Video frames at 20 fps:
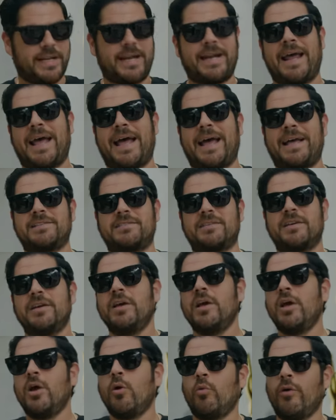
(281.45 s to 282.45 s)
that it has
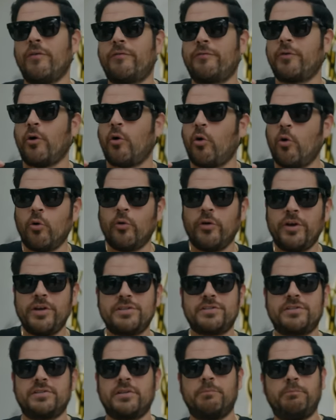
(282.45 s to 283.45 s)
with the
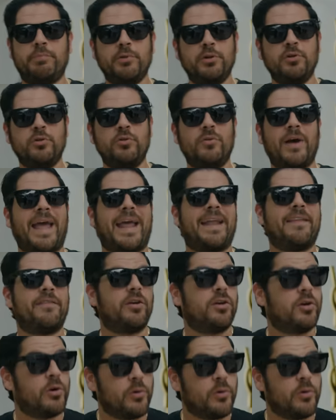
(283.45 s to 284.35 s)
orange, the blue, and the